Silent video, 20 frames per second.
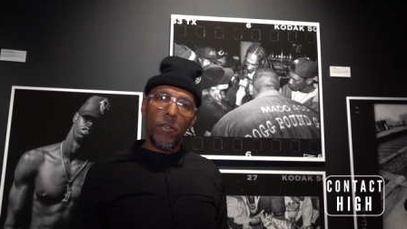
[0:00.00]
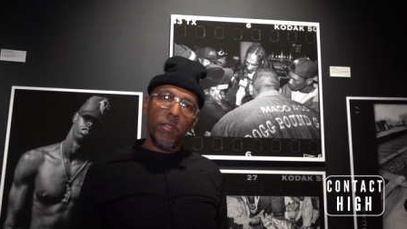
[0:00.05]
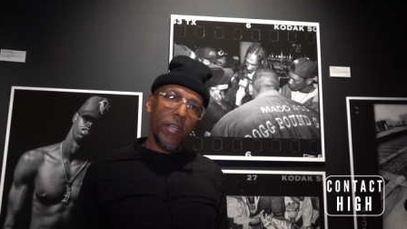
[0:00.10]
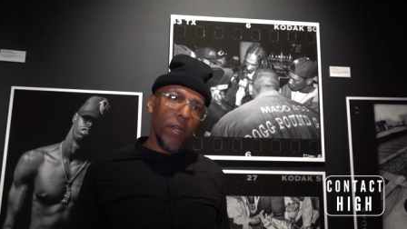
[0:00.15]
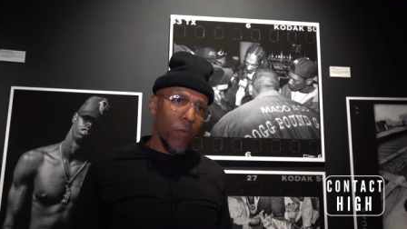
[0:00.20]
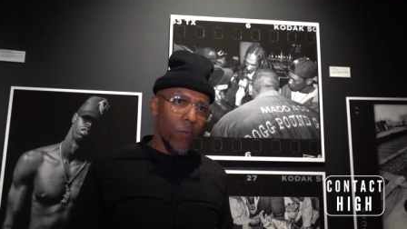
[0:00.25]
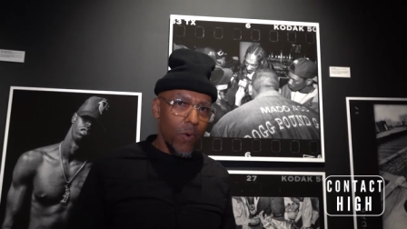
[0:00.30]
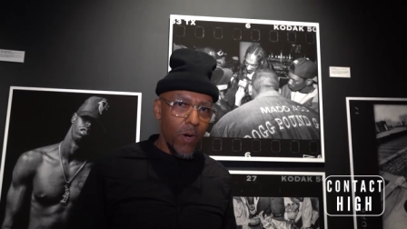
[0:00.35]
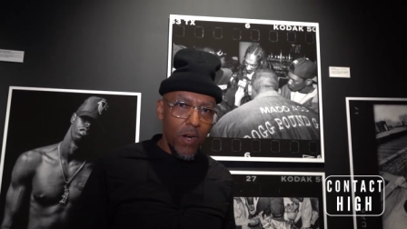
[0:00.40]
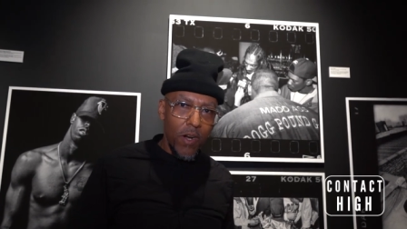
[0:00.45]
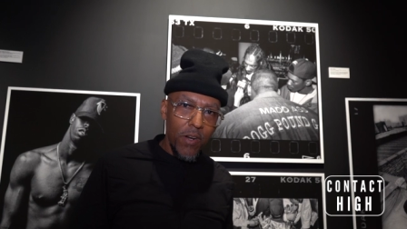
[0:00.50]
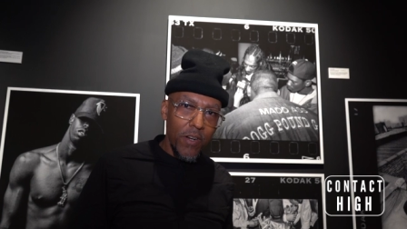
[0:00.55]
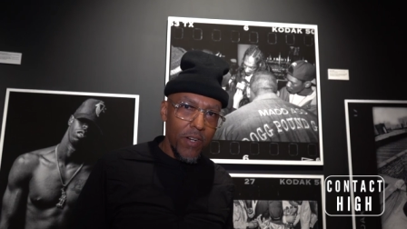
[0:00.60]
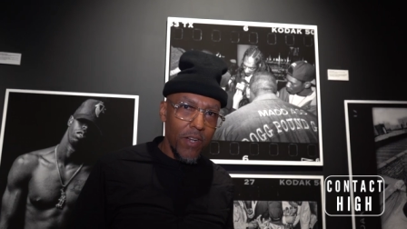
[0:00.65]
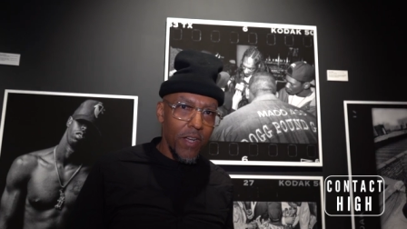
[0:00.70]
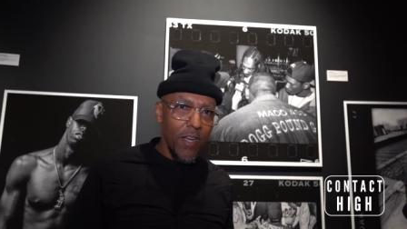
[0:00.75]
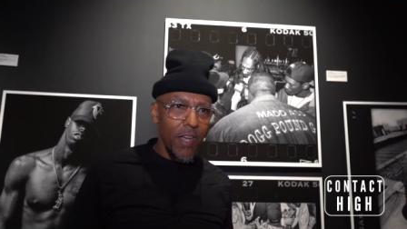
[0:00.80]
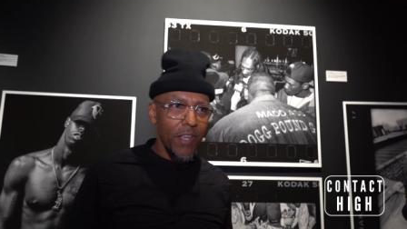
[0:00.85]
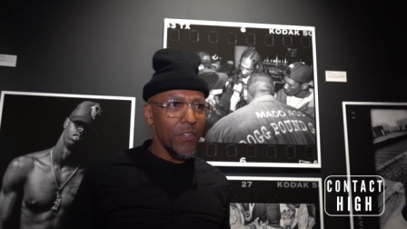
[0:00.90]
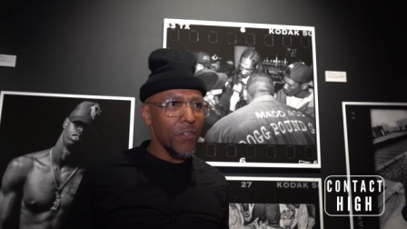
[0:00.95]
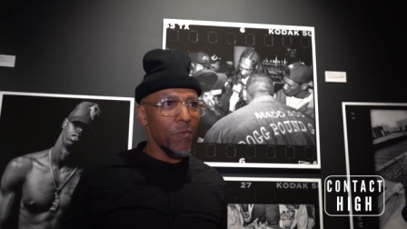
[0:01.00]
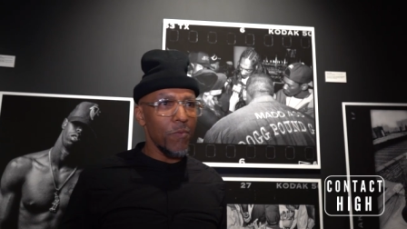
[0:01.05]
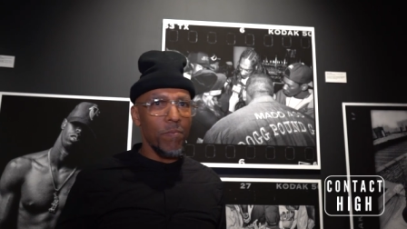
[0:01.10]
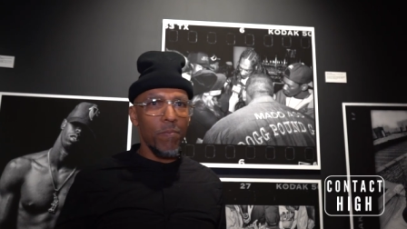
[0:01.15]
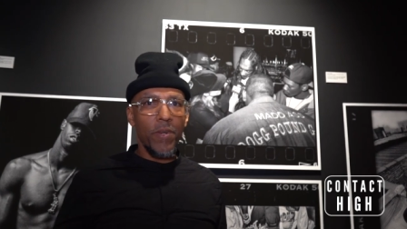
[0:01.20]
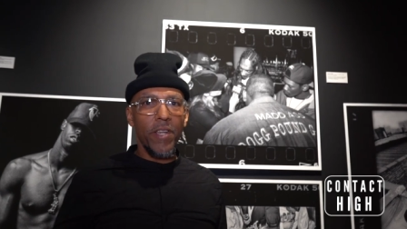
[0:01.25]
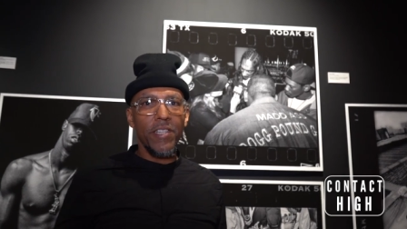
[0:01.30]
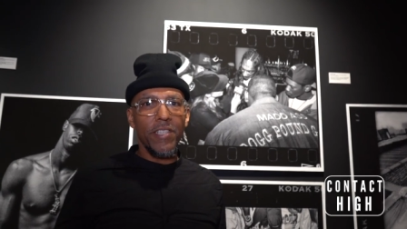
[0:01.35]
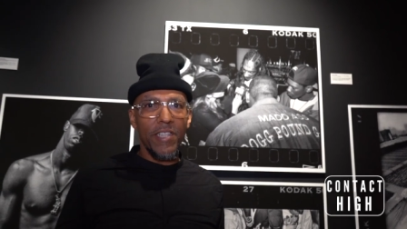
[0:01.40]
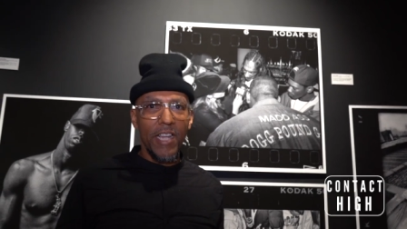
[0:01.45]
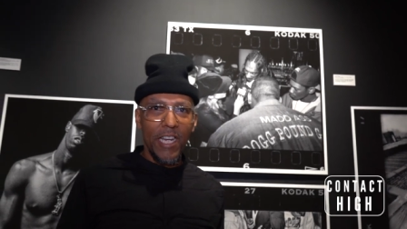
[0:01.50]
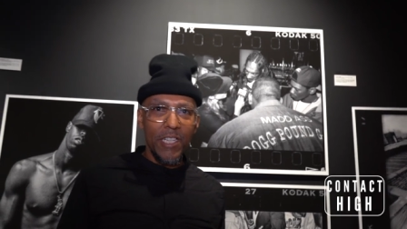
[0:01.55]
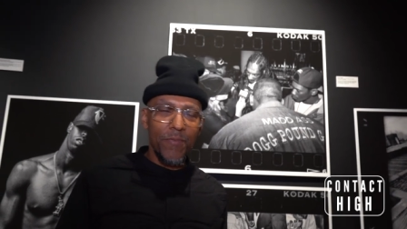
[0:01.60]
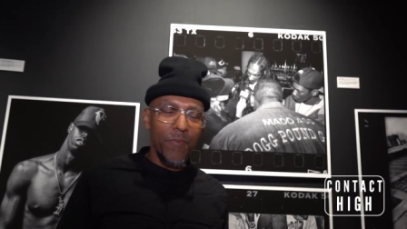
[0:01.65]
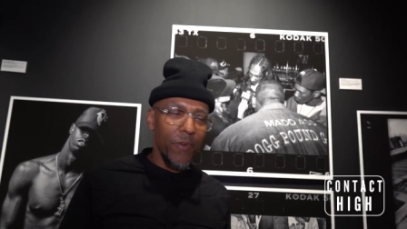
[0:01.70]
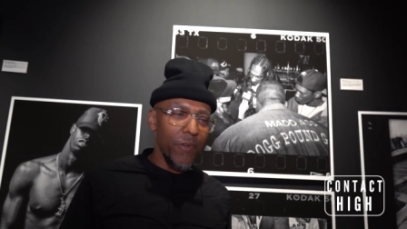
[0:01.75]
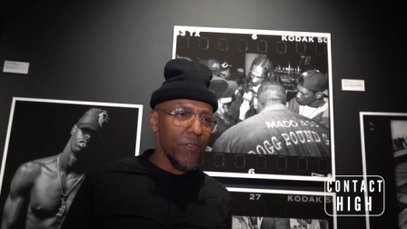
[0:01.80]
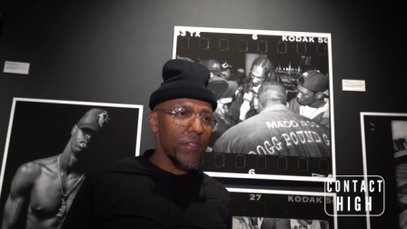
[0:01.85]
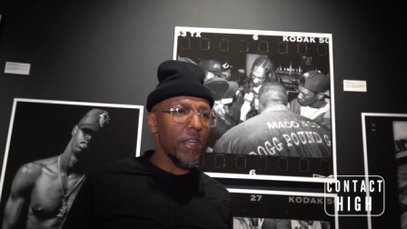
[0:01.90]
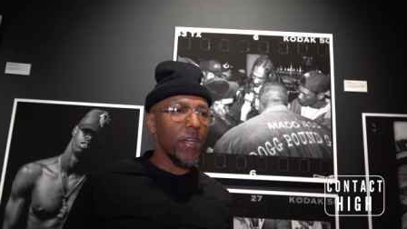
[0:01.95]
I was like, "Word, God, you play
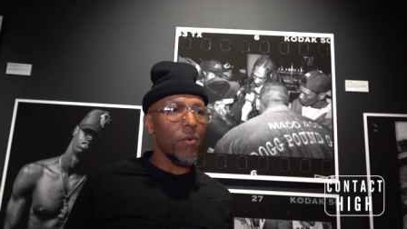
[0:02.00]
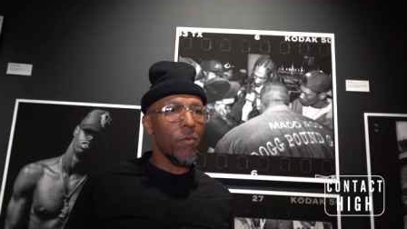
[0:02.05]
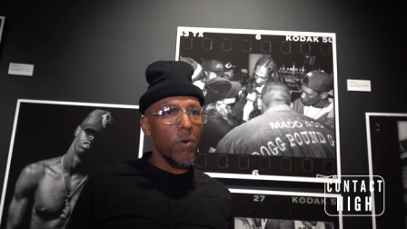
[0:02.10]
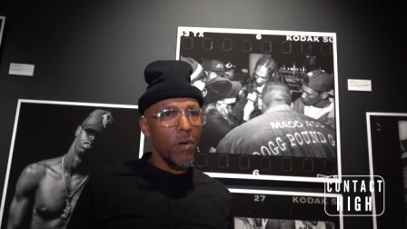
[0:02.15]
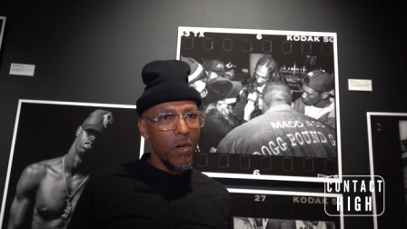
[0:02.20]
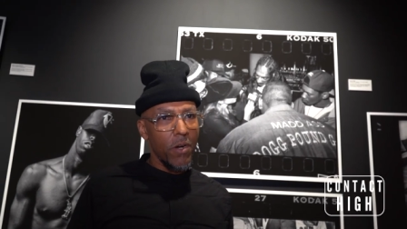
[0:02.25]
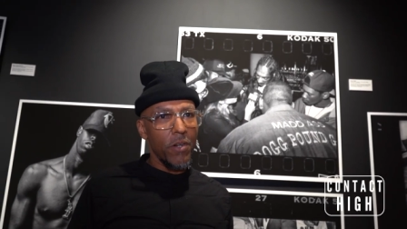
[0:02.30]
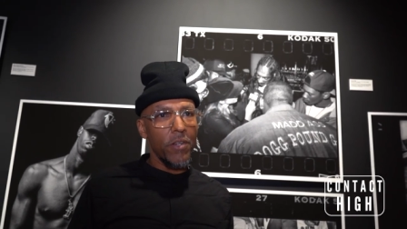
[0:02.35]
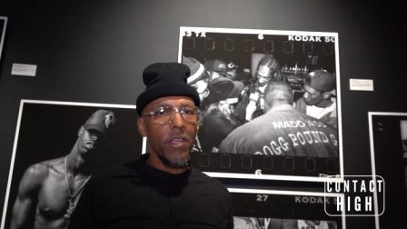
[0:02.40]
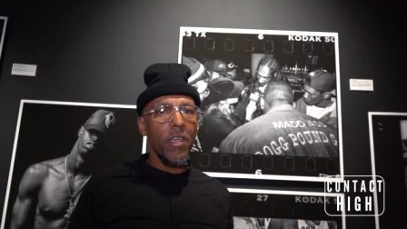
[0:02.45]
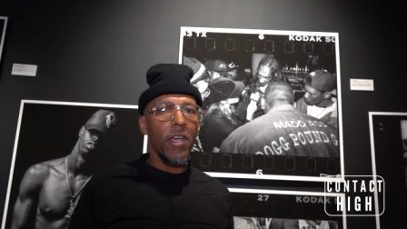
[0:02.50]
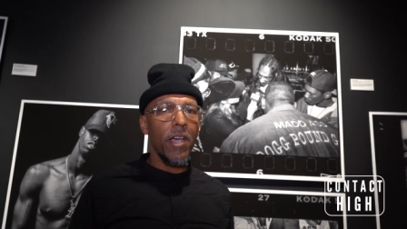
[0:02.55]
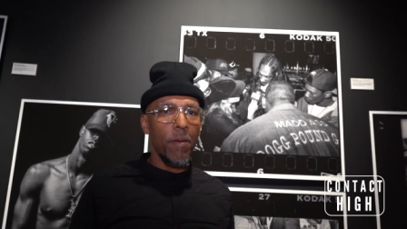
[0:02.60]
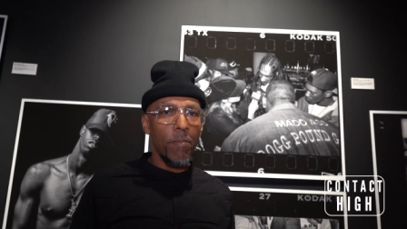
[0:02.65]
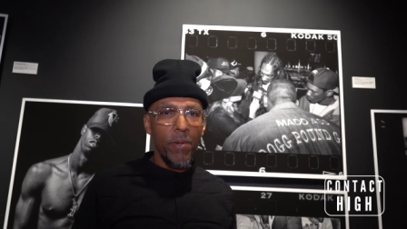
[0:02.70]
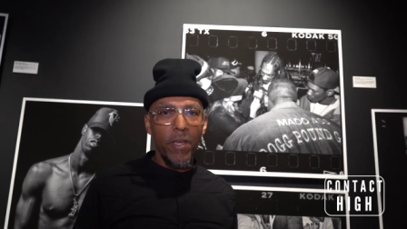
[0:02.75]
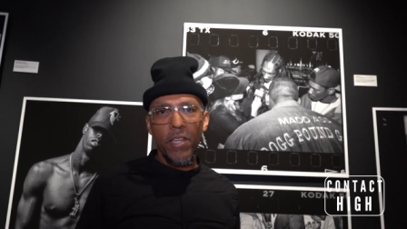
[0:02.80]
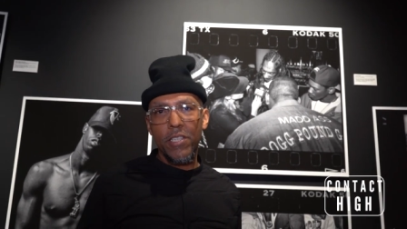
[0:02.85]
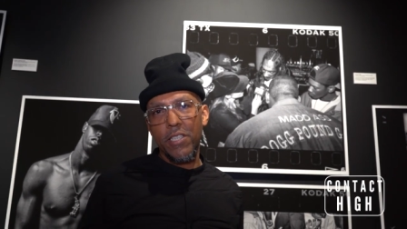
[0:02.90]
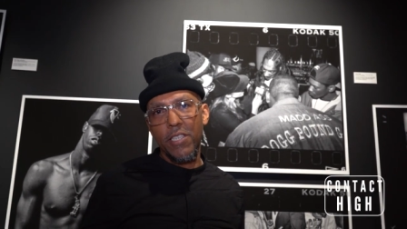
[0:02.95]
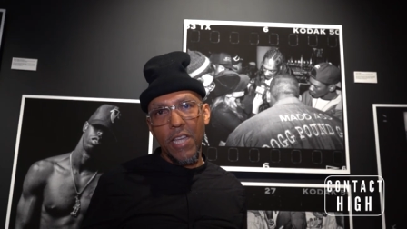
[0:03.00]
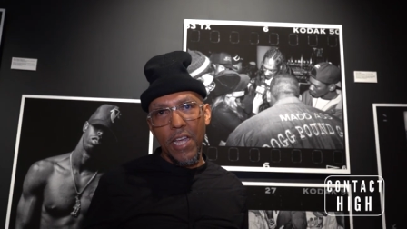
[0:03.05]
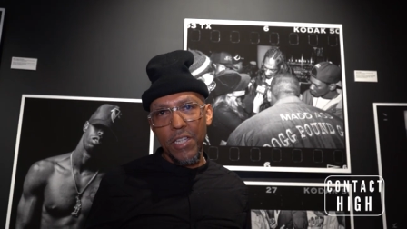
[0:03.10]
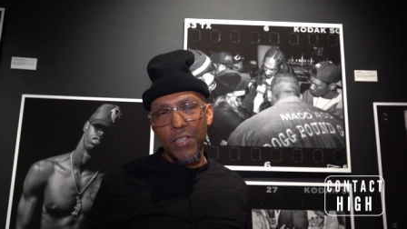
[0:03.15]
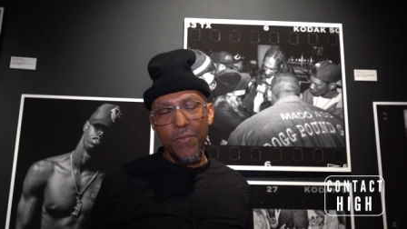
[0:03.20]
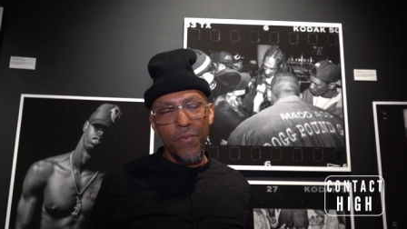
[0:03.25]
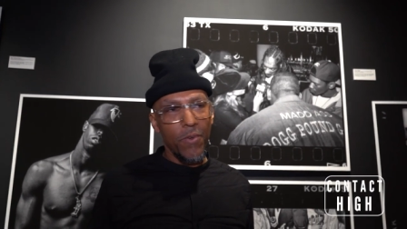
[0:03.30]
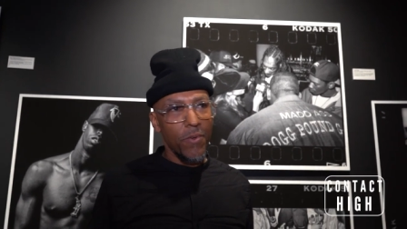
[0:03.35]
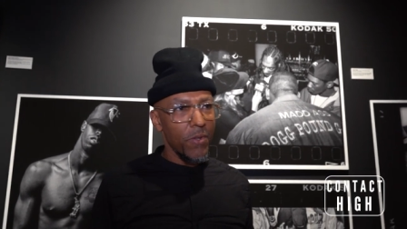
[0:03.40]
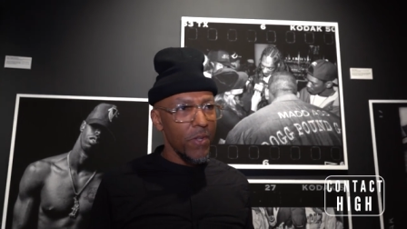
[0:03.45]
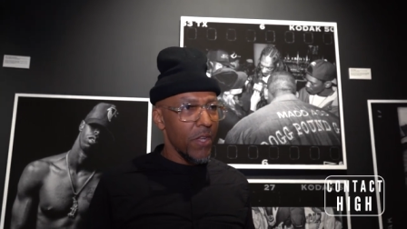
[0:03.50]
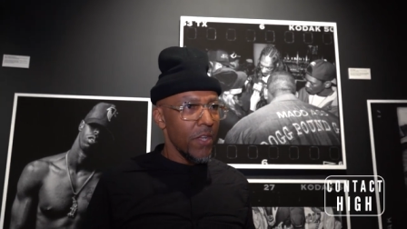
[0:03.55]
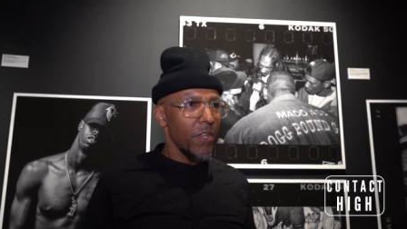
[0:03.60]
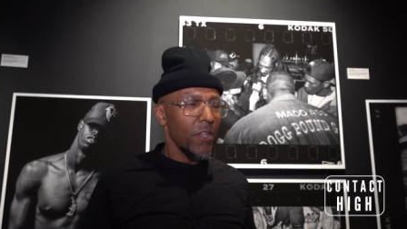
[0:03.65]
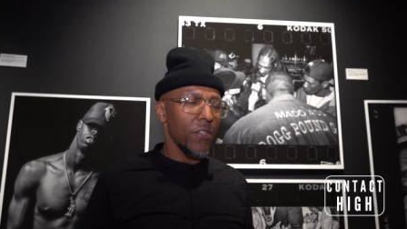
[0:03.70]
saxophone?" He was like, "Word, yeah, I played saxophone."